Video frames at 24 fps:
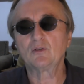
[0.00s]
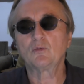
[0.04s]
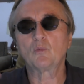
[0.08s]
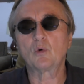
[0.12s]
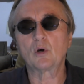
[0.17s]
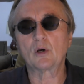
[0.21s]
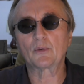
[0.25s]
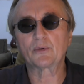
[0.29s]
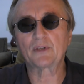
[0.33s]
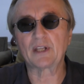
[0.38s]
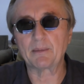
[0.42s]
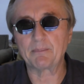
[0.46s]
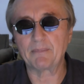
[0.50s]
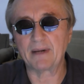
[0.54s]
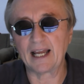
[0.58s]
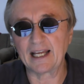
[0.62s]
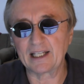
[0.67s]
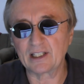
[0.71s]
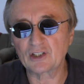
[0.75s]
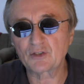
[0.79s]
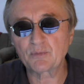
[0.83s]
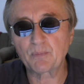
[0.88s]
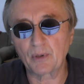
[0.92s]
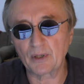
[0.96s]
where that
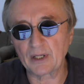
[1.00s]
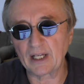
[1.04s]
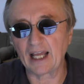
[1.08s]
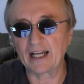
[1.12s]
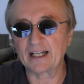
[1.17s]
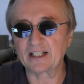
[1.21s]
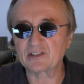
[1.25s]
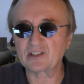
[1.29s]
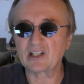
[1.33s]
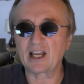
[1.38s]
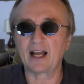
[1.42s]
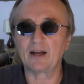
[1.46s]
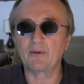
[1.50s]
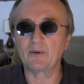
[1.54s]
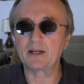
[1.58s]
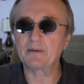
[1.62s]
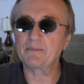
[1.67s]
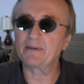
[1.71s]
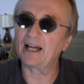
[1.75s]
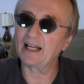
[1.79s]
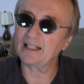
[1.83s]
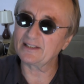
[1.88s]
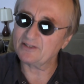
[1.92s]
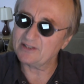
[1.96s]
mileage put on its highway
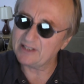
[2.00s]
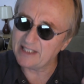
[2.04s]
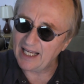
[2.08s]
miles,